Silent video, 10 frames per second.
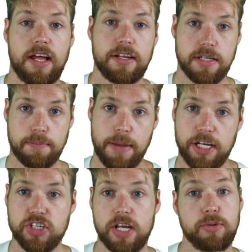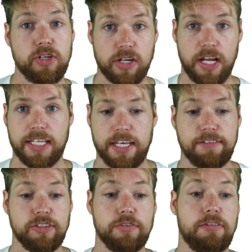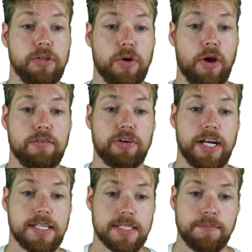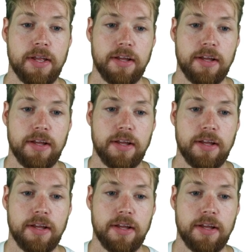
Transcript: that main shape would look like if you flew over it.